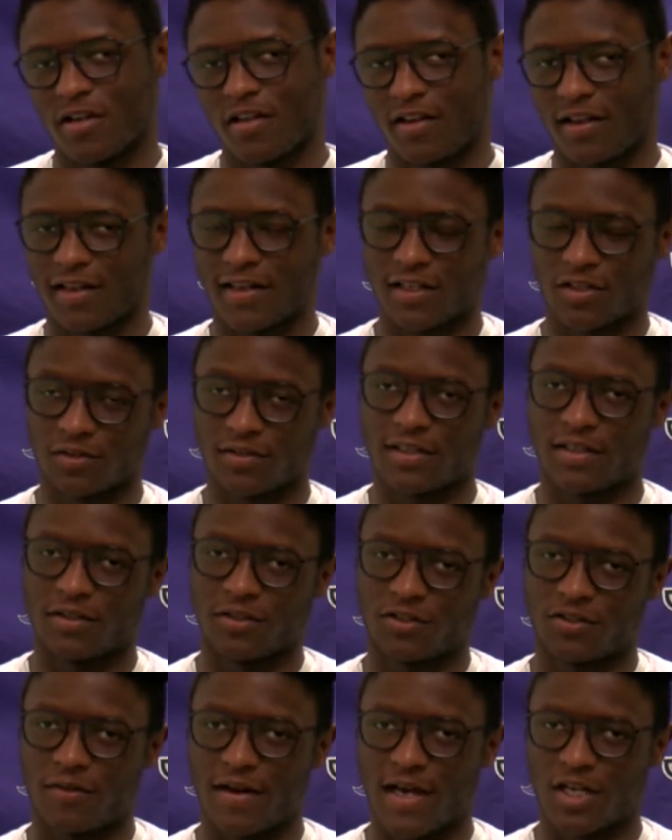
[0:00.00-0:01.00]
like you said,
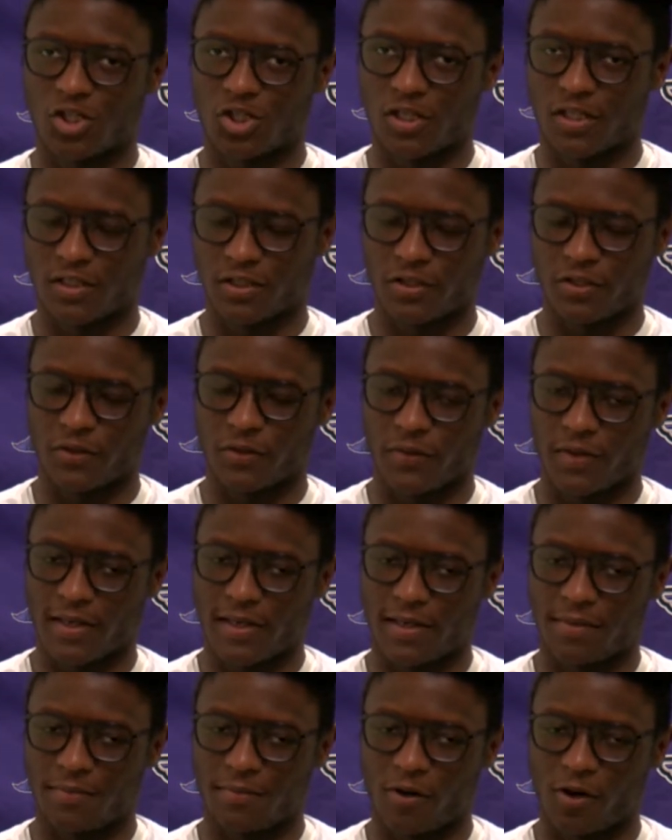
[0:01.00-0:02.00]
the stretch into
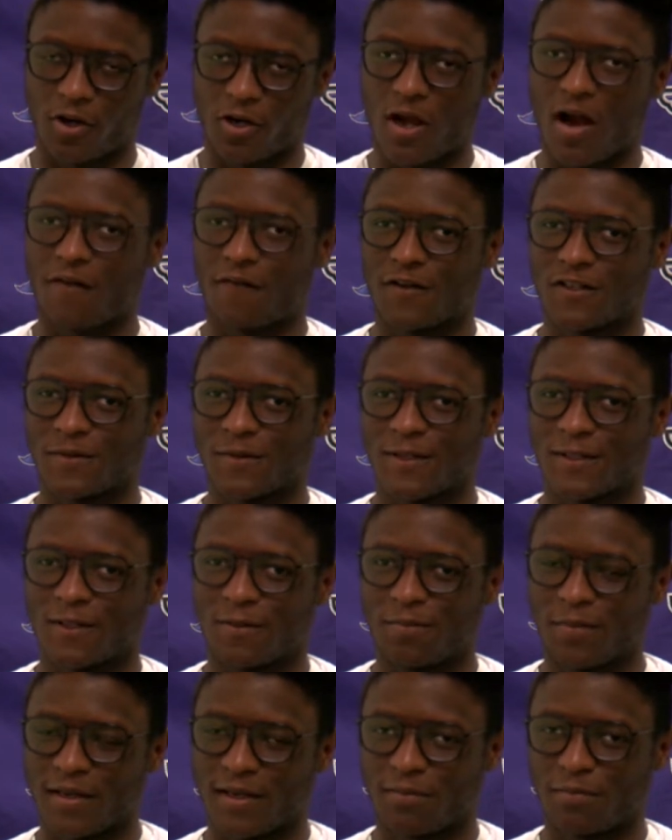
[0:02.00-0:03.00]
our conference. It's a
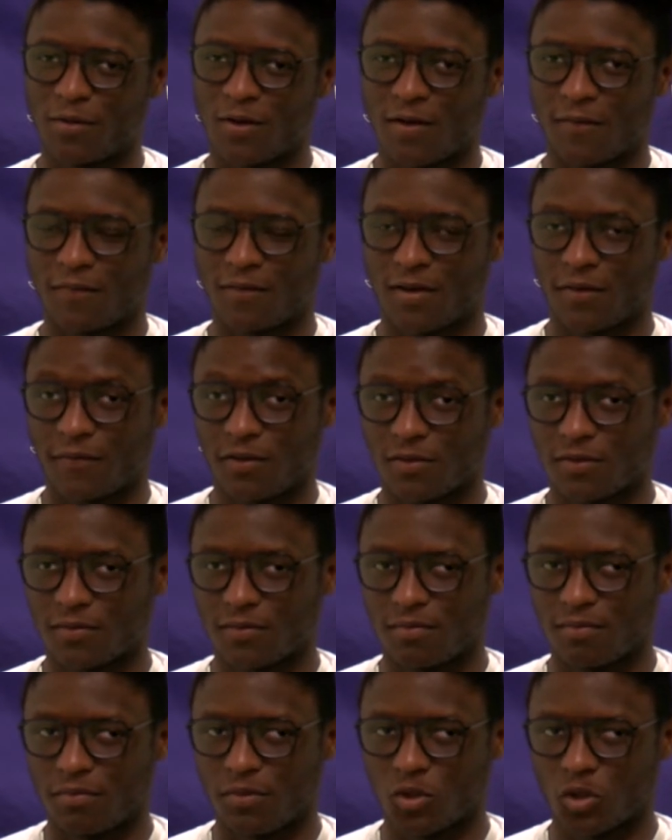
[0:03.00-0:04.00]
big confidence
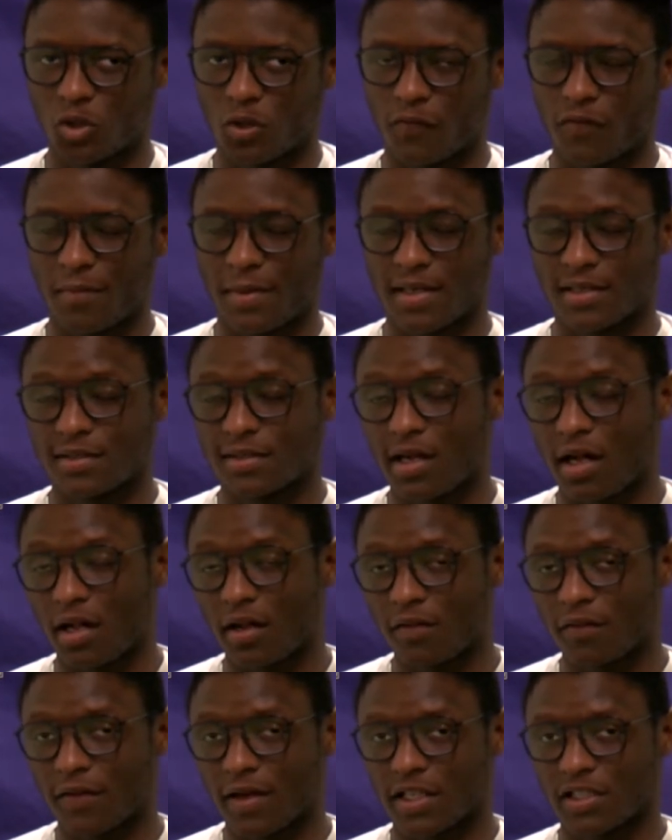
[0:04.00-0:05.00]
booster for
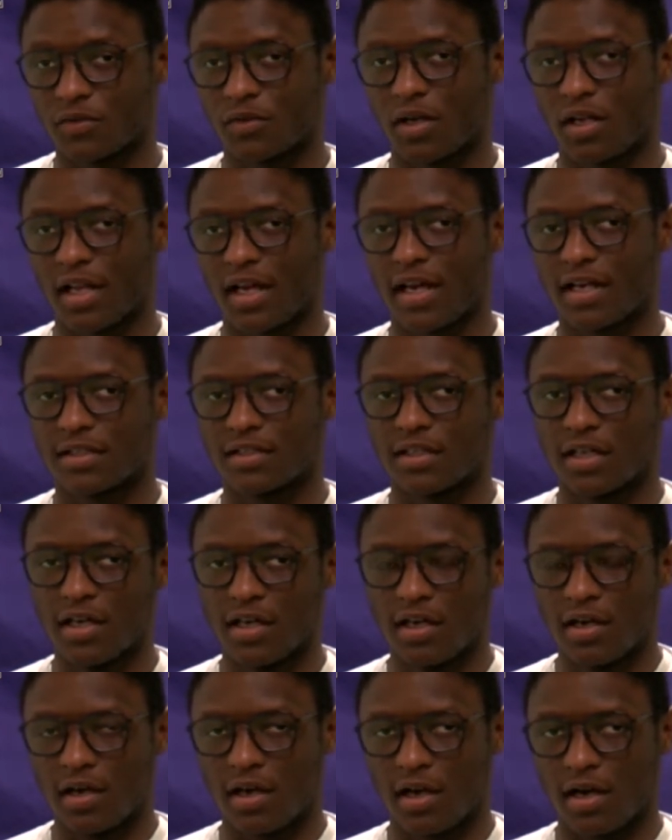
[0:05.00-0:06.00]
myself as well as
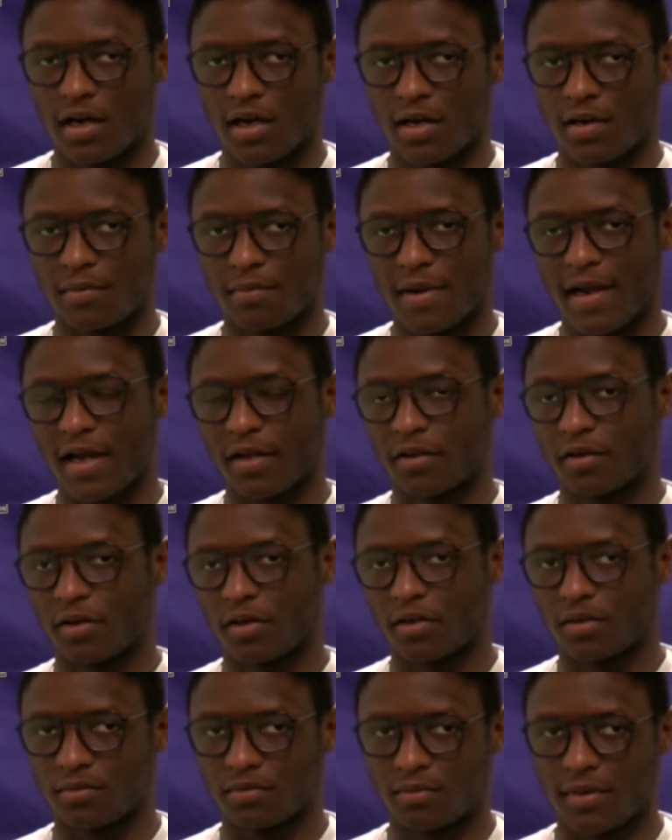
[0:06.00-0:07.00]
my
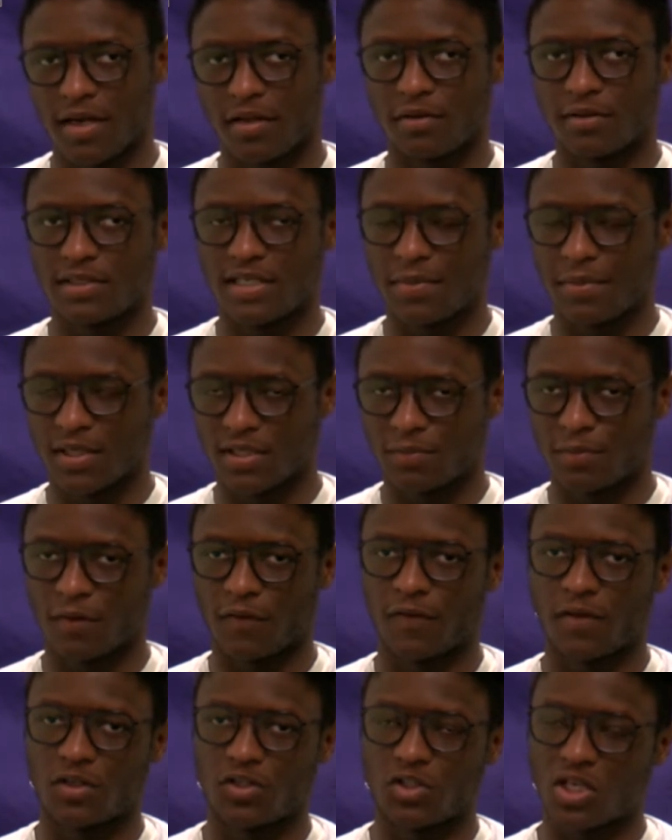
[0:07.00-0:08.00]
other teammates,
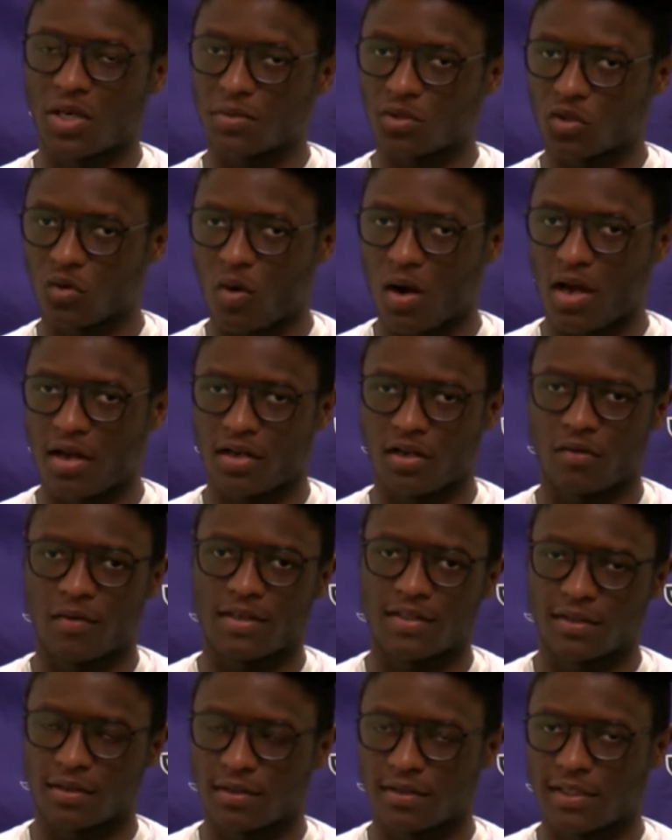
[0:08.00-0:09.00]
both from the jump squad and the
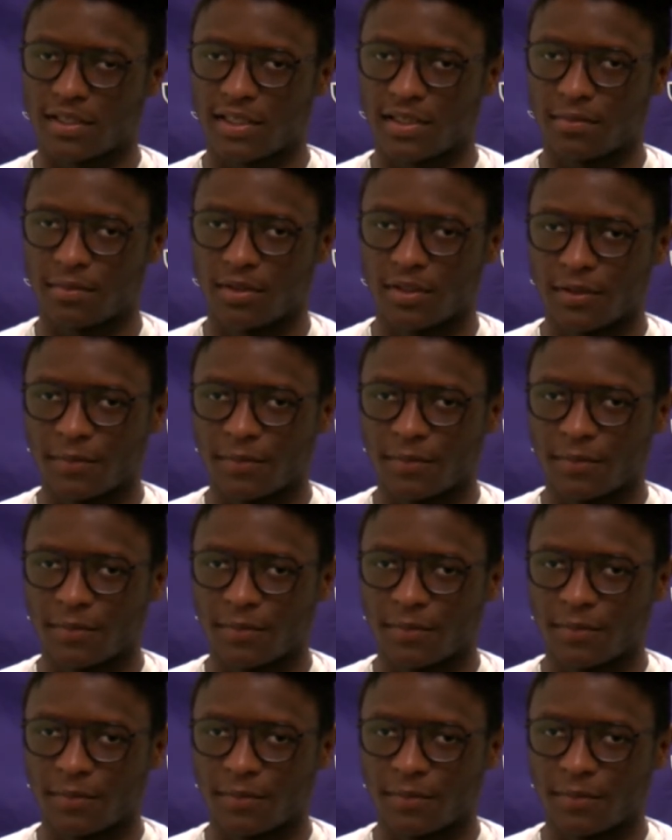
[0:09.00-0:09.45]
rest of the team.